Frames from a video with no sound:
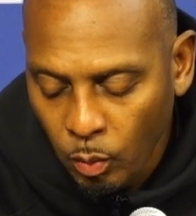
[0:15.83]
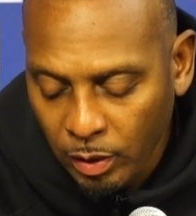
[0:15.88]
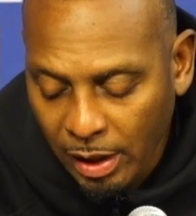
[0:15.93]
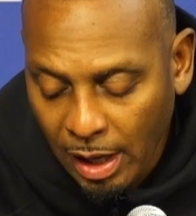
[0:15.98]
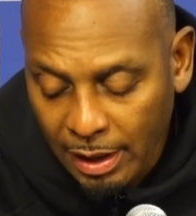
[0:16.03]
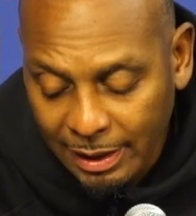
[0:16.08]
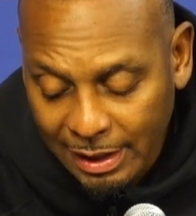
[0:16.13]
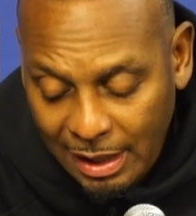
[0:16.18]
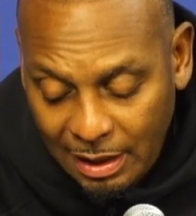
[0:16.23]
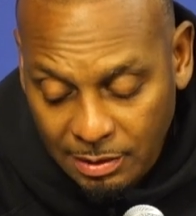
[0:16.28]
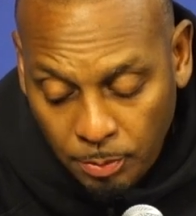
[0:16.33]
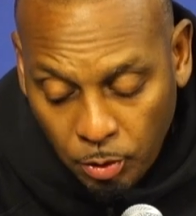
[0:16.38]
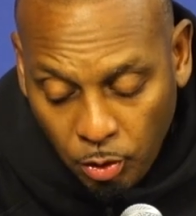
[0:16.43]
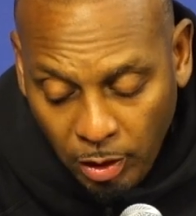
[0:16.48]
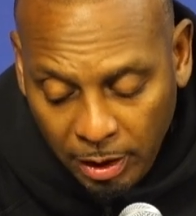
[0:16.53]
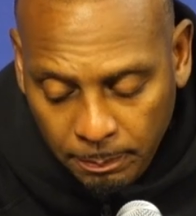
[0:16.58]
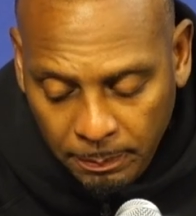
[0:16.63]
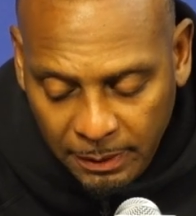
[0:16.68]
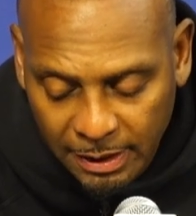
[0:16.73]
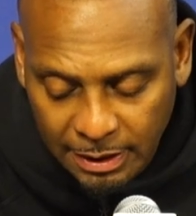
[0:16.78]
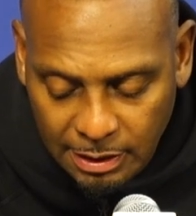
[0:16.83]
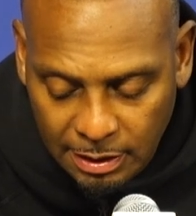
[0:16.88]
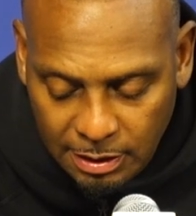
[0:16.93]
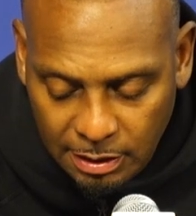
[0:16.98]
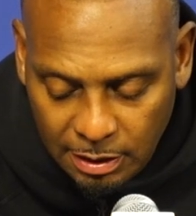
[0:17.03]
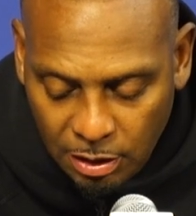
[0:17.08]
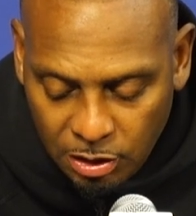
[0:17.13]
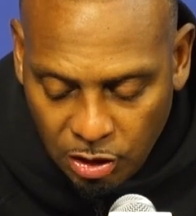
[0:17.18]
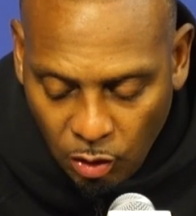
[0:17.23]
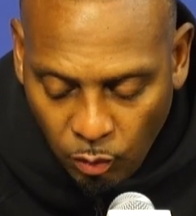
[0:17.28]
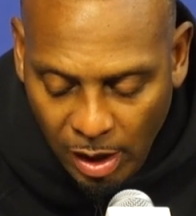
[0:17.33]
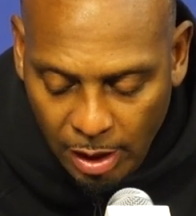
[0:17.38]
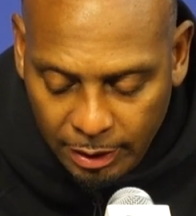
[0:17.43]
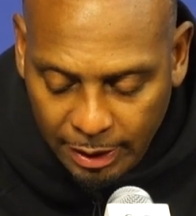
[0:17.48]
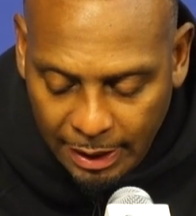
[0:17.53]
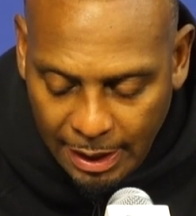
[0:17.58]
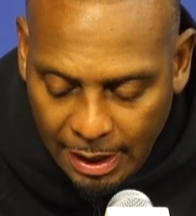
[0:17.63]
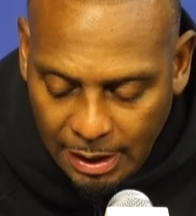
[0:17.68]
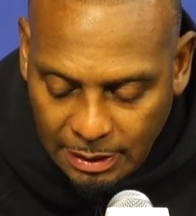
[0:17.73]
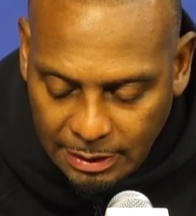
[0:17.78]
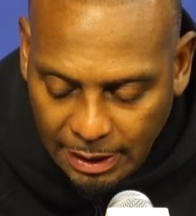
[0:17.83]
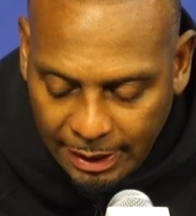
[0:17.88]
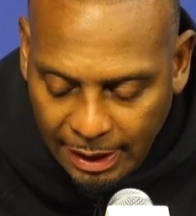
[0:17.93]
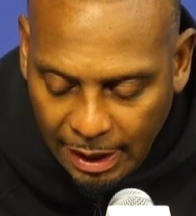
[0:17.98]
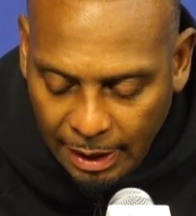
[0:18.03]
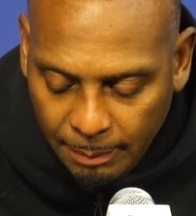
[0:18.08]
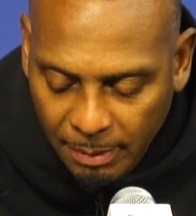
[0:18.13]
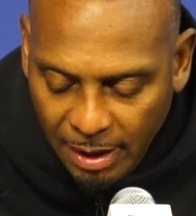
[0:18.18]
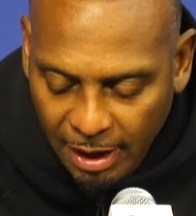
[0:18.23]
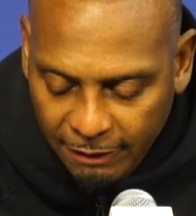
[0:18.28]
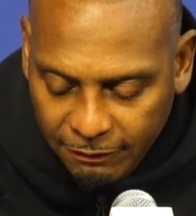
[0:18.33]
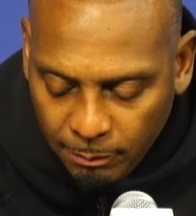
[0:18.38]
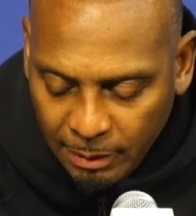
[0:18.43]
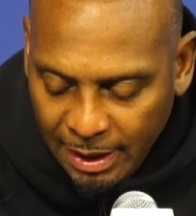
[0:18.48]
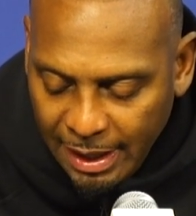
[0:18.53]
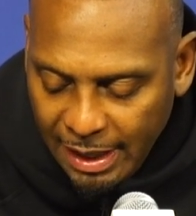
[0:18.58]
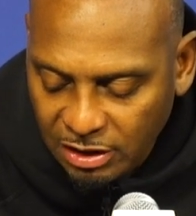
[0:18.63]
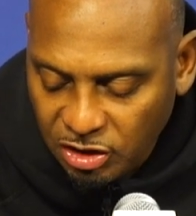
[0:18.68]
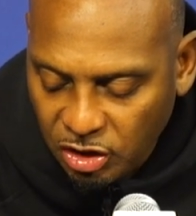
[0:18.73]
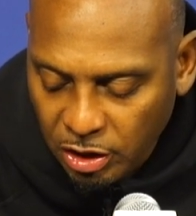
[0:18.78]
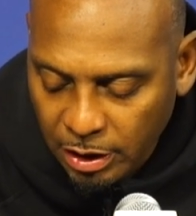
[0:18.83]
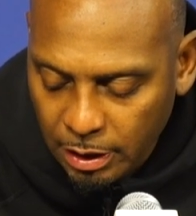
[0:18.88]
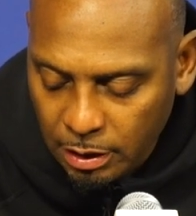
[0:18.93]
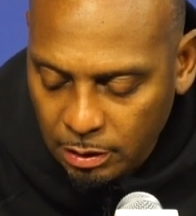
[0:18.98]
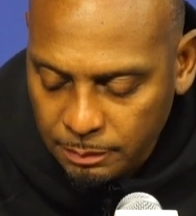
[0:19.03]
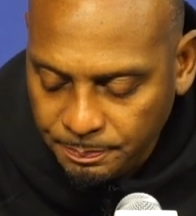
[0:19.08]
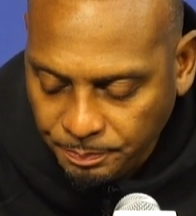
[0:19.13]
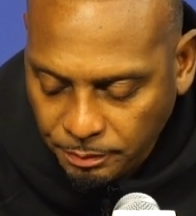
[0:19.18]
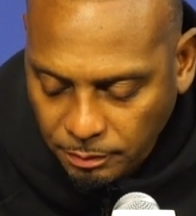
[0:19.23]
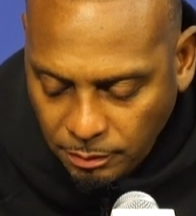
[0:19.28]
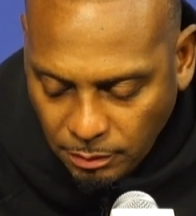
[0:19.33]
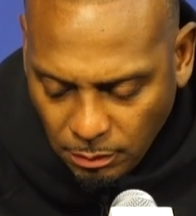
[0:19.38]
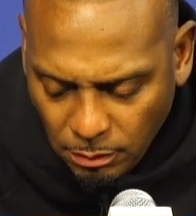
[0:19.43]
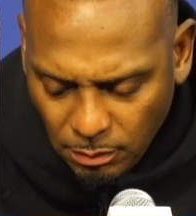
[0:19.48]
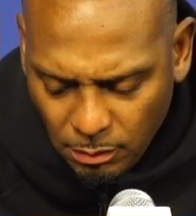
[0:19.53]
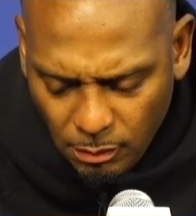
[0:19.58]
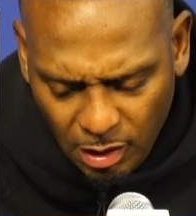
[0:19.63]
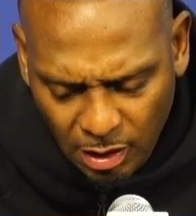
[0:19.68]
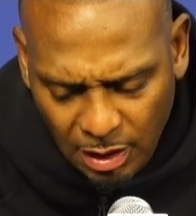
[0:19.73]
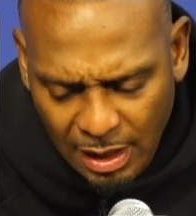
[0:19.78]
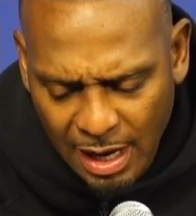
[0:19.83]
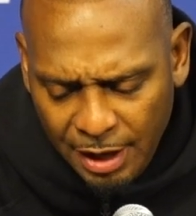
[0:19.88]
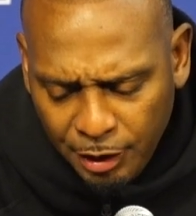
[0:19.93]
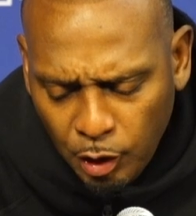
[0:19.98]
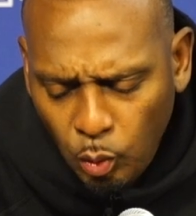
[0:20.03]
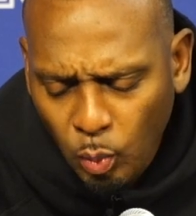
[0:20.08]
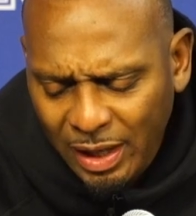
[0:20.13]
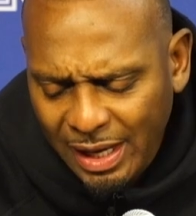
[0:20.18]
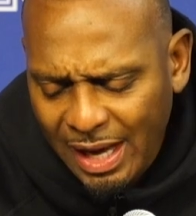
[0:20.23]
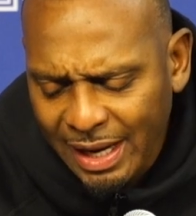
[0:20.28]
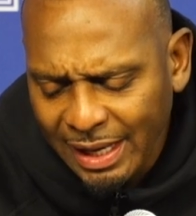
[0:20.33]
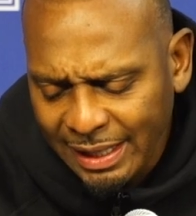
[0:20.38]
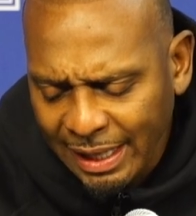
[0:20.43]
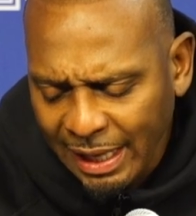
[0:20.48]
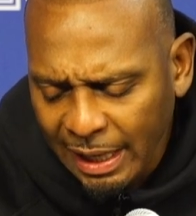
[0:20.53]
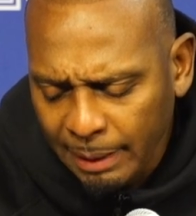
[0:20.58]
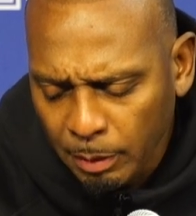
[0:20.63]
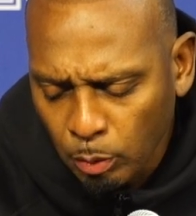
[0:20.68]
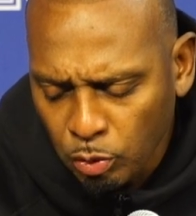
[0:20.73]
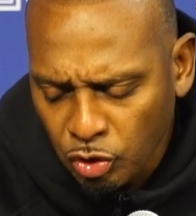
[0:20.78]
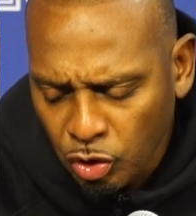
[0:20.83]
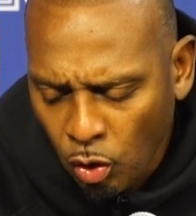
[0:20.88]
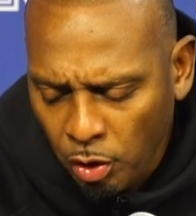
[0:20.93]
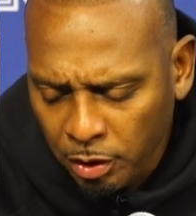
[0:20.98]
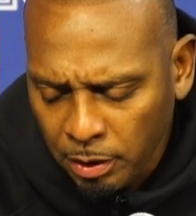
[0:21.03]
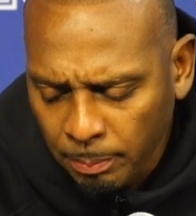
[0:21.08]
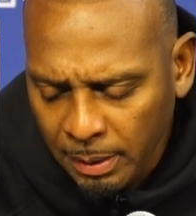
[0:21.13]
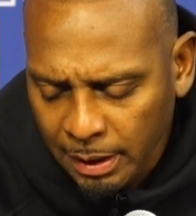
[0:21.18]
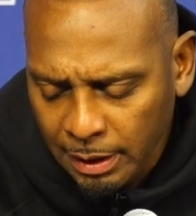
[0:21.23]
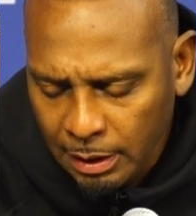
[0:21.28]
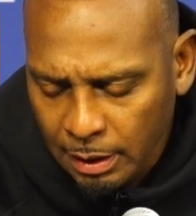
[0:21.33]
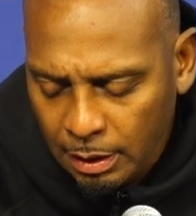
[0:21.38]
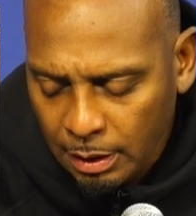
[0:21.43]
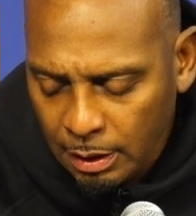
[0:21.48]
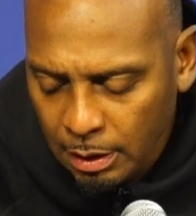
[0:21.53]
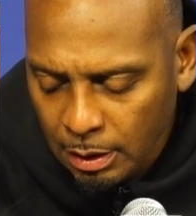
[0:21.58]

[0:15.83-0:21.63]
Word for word: went out and got some great pieces to surround the guys that came back from last year. I knew what kind of game it was going to be